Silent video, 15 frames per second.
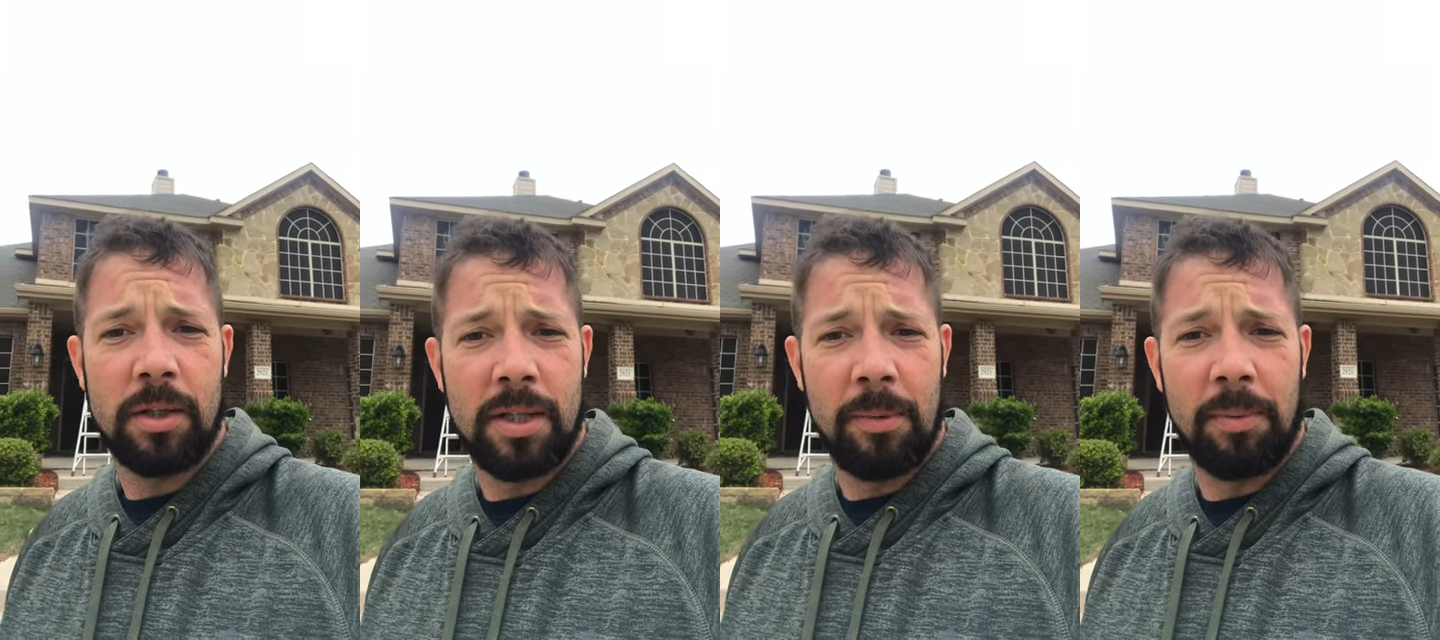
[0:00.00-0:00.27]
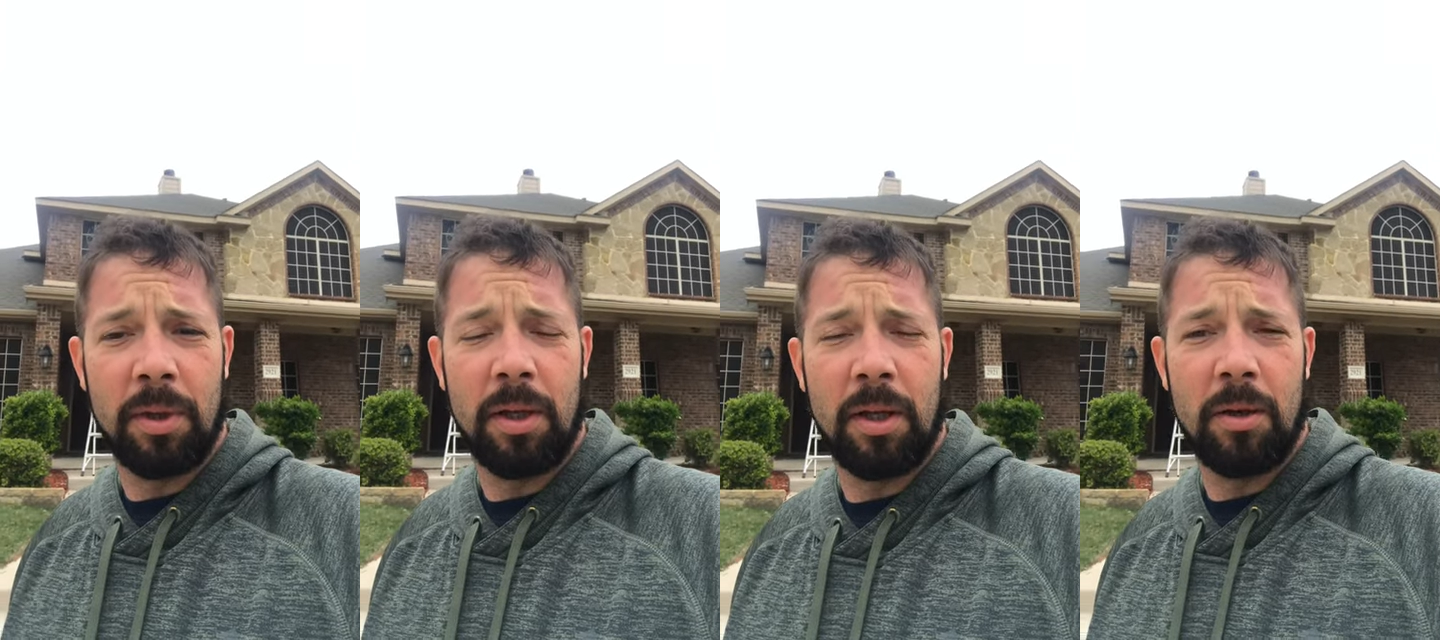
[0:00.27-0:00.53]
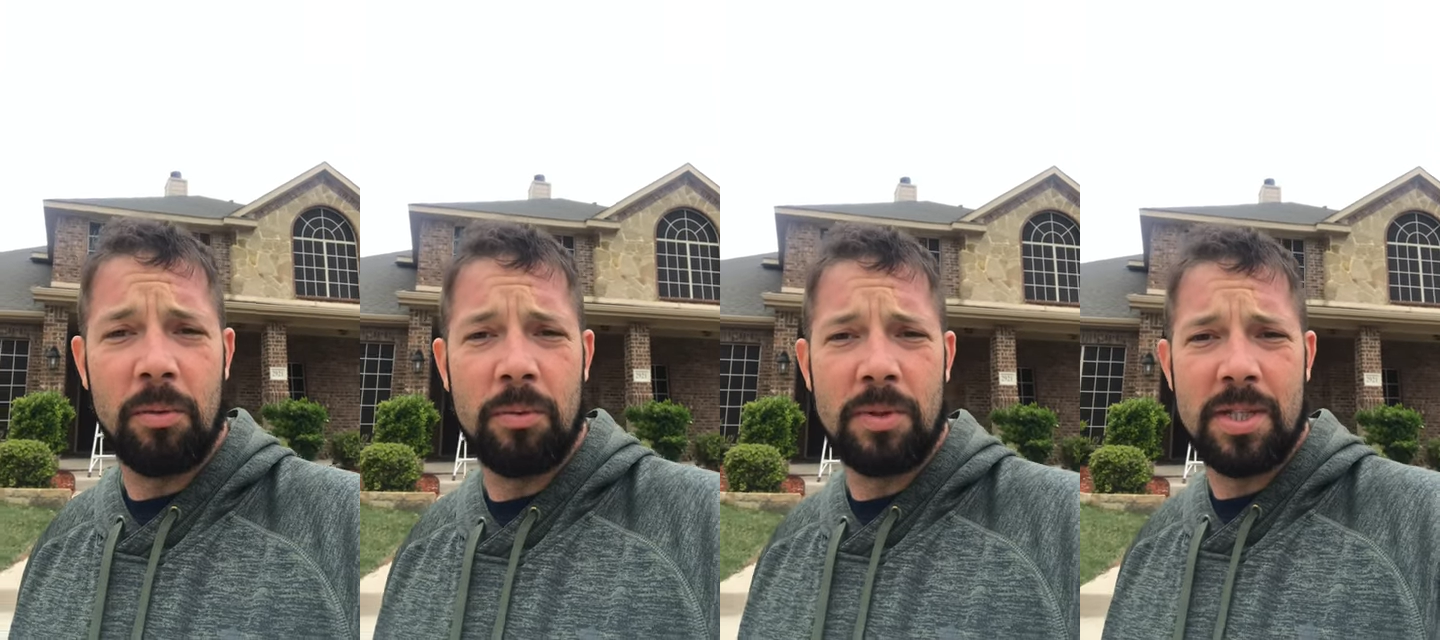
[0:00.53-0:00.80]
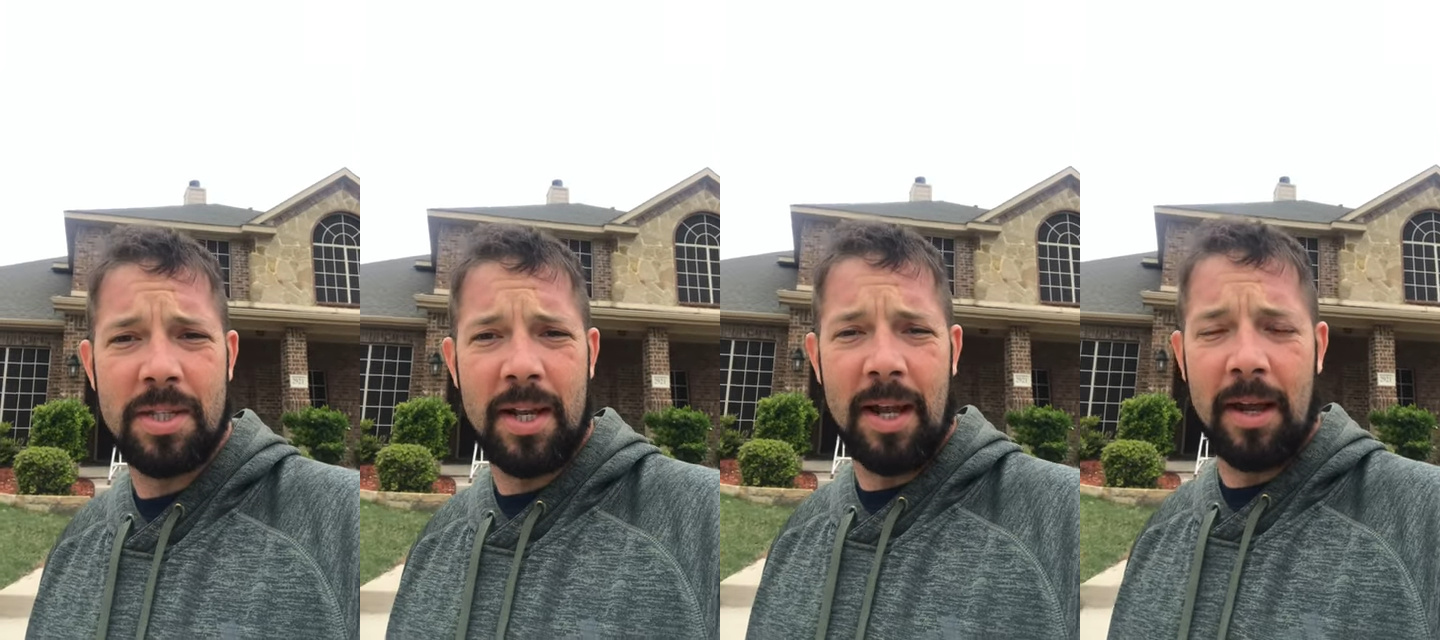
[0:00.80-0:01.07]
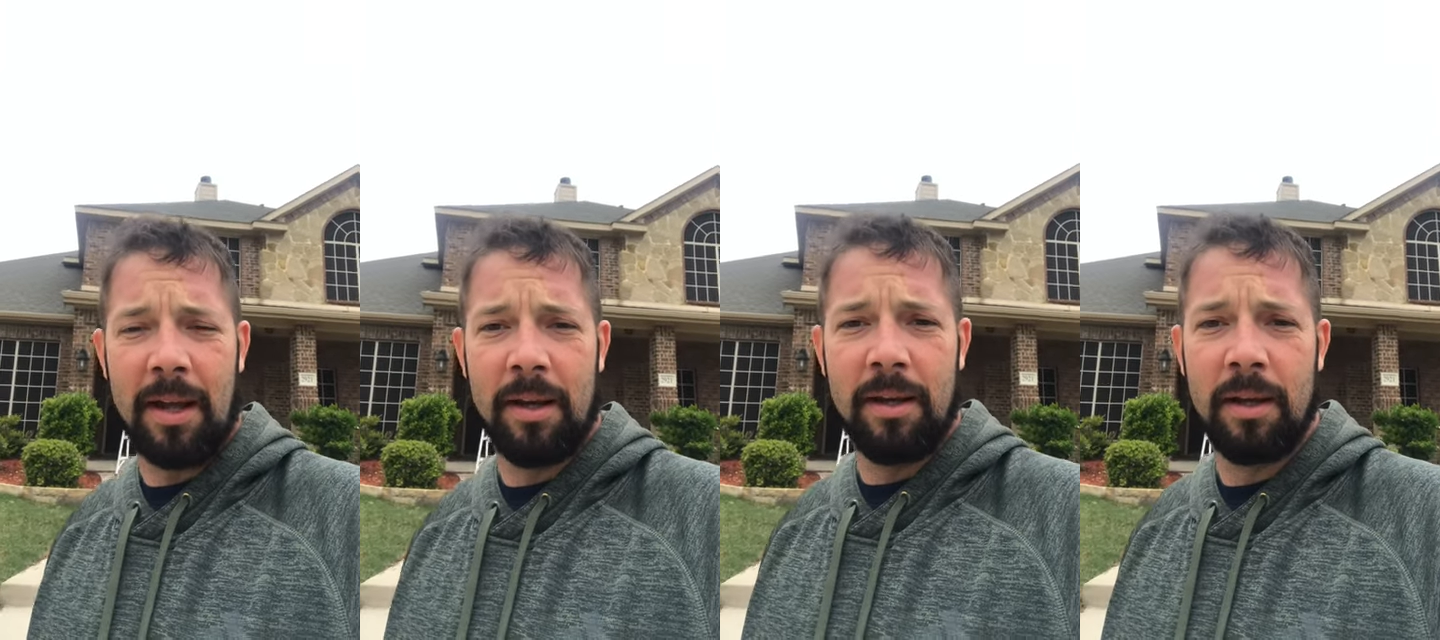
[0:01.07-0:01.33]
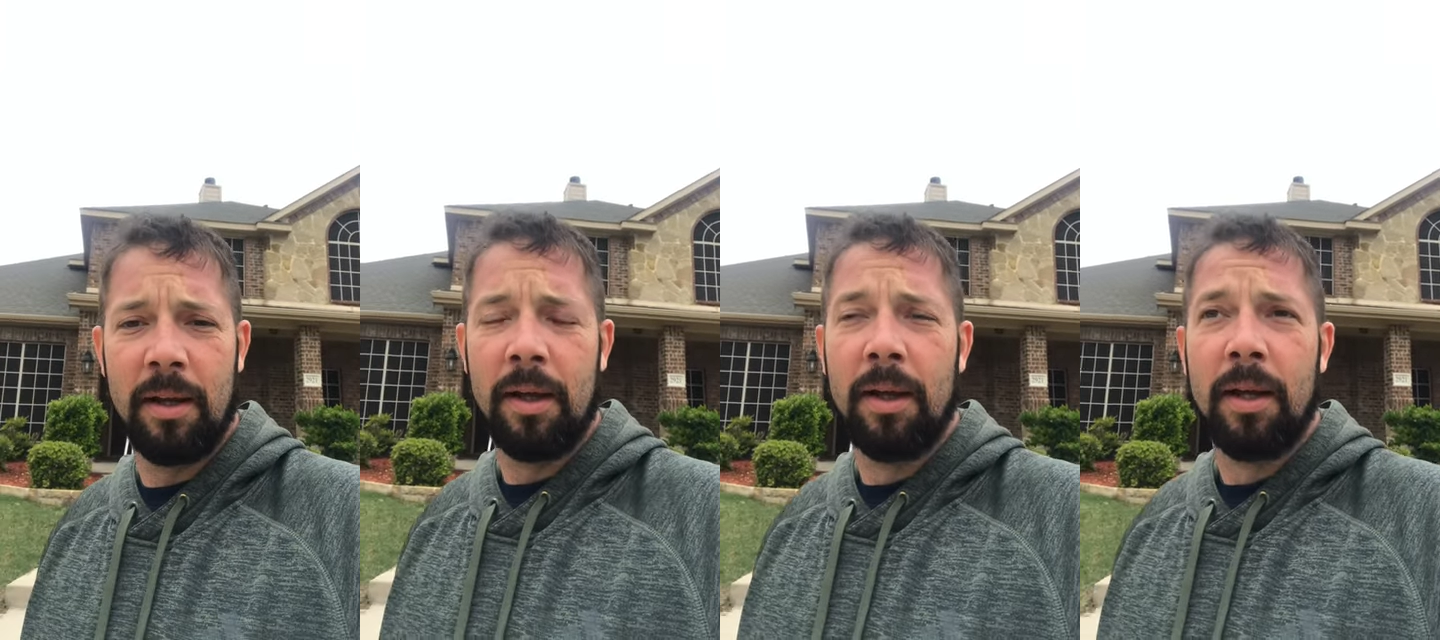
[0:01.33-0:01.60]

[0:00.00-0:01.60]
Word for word: typically can withstand